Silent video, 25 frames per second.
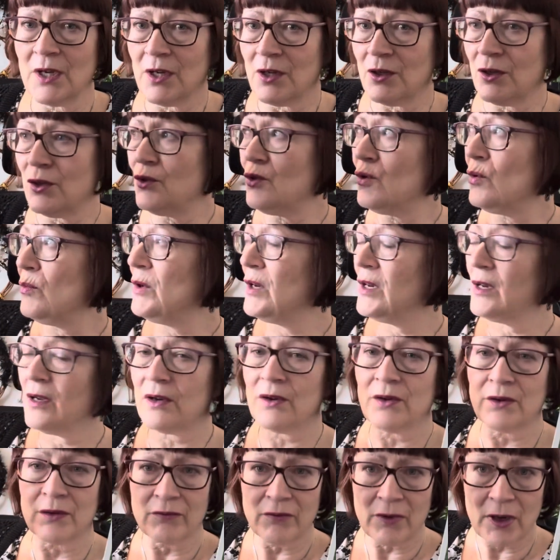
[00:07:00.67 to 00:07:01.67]
You know, normally, like
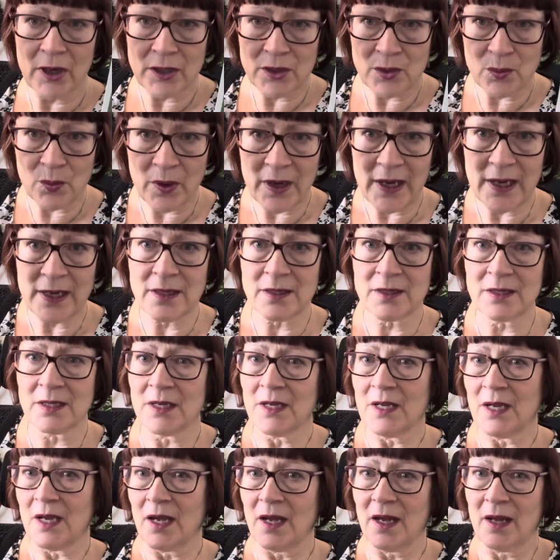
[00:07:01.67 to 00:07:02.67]
on a Rider-Waite,
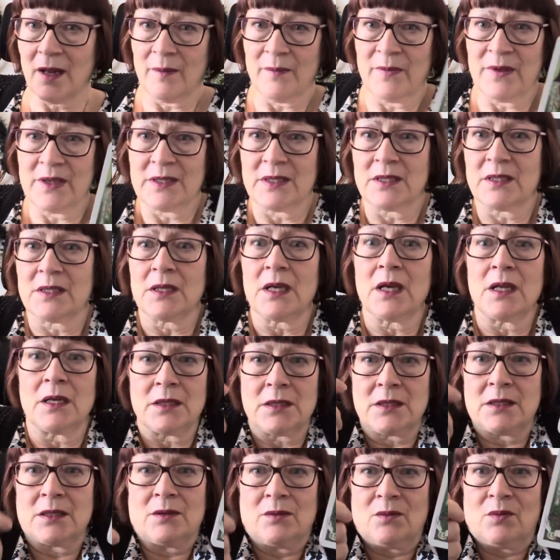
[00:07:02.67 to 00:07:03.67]
there's a
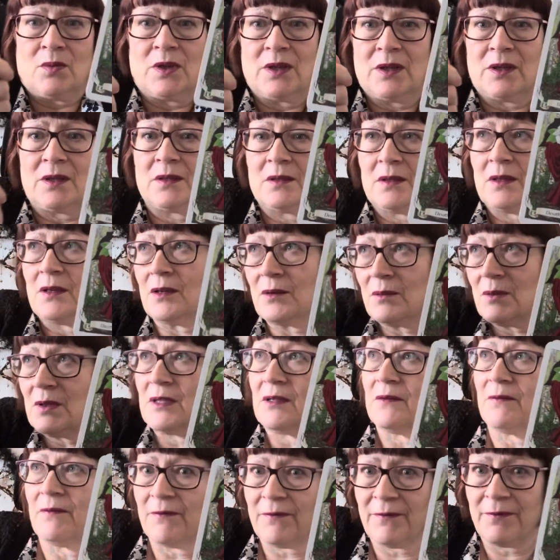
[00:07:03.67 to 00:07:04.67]
skeleton with his, you know,
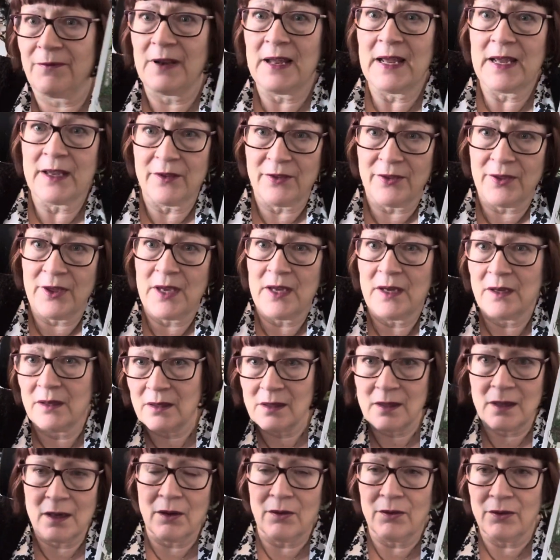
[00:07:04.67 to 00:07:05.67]
his flag thing,
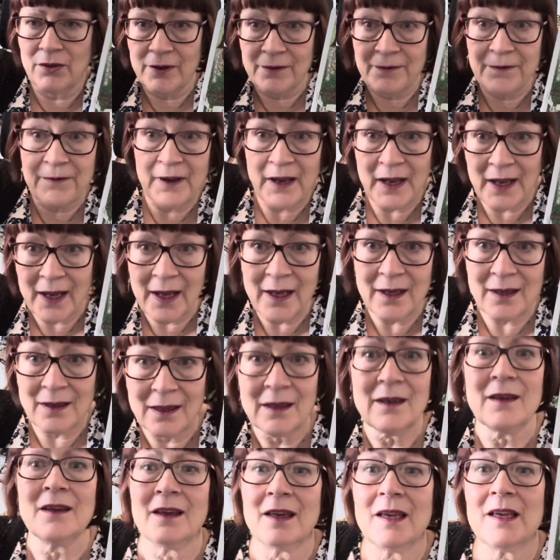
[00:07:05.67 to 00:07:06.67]
and on the flag
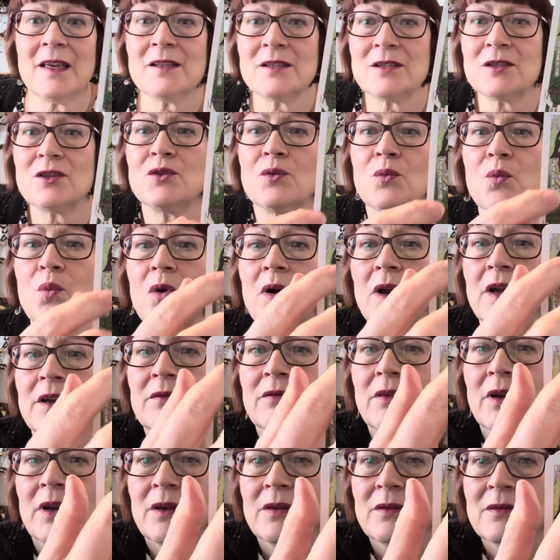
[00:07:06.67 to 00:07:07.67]
is the white
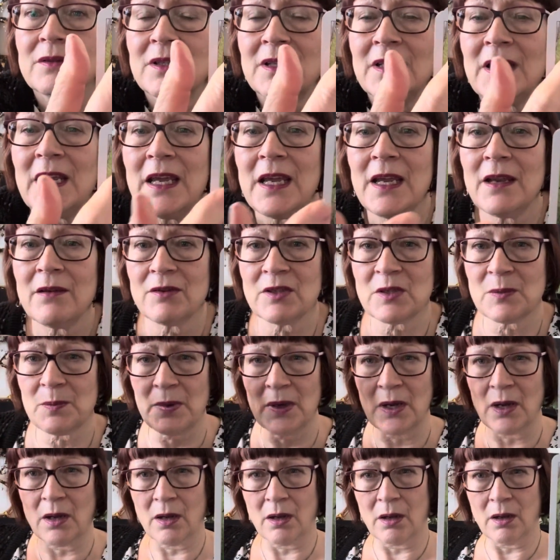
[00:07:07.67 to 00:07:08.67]
rose. And here it's
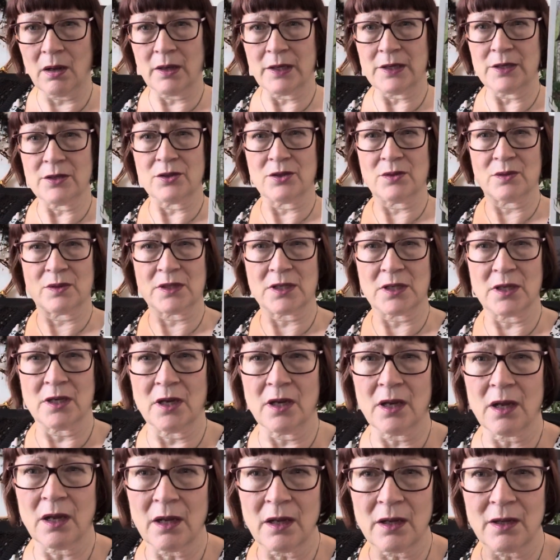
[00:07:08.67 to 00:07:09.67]
behind you as
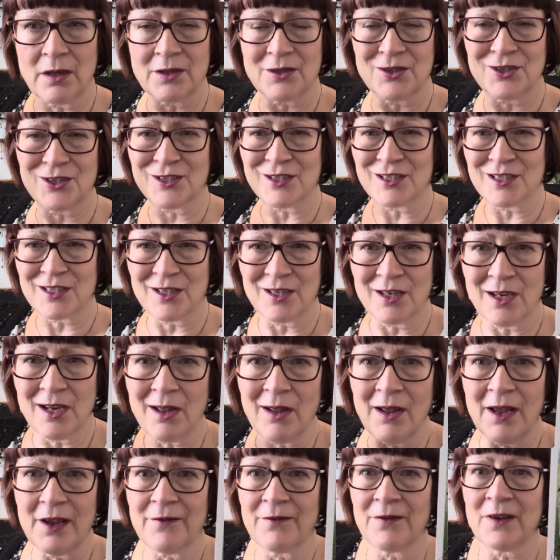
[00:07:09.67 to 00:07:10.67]
large as
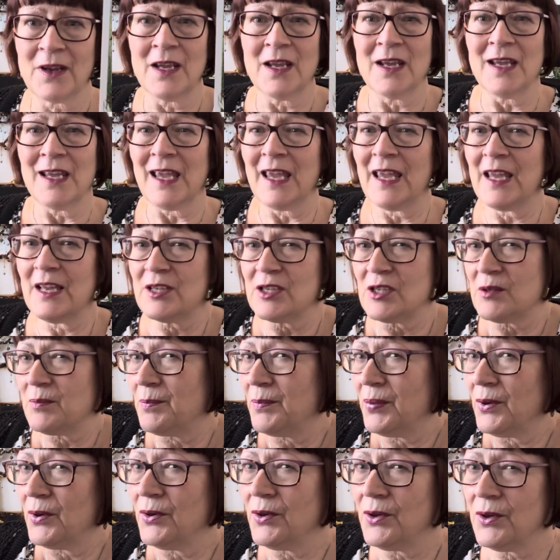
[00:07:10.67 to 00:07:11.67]
life. It's
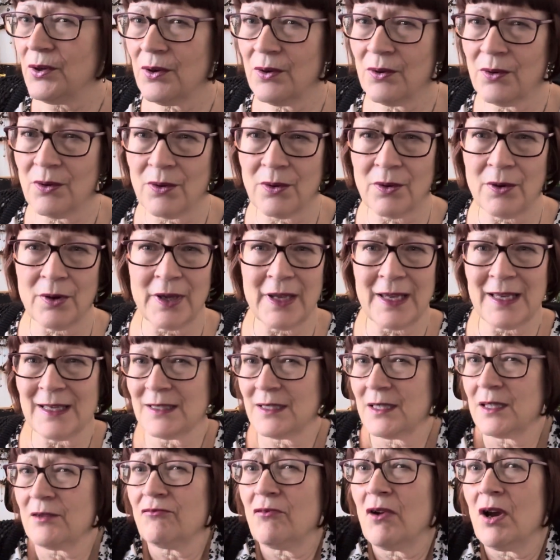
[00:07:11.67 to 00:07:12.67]
pure. It's
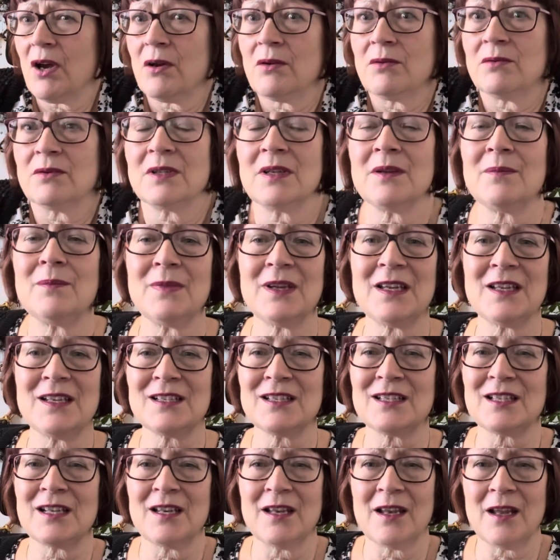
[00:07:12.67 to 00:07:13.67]
a rose. It
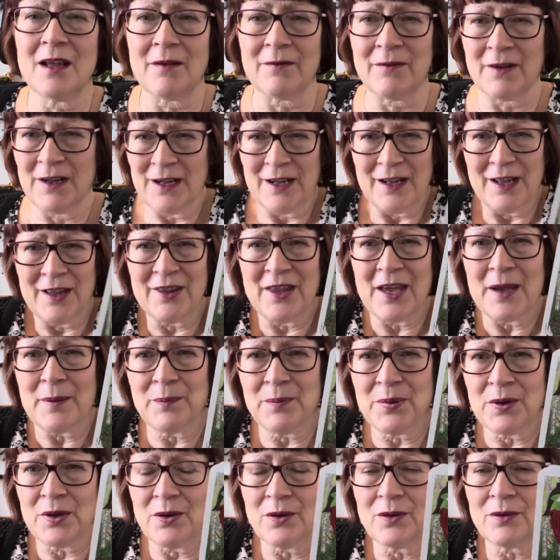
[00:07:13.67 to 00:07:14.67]
means love and that
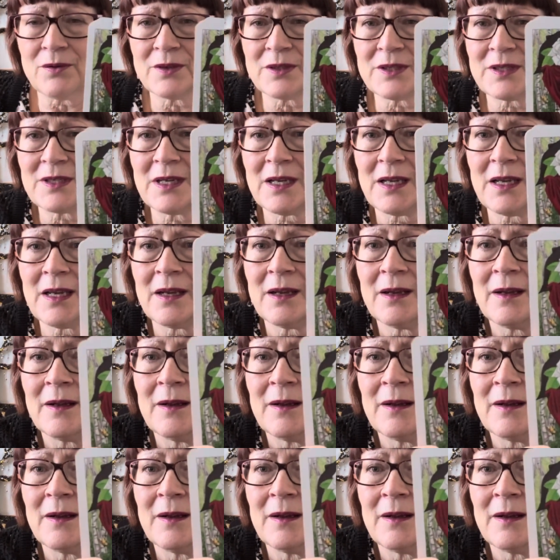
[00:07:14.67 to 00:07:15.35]
purity.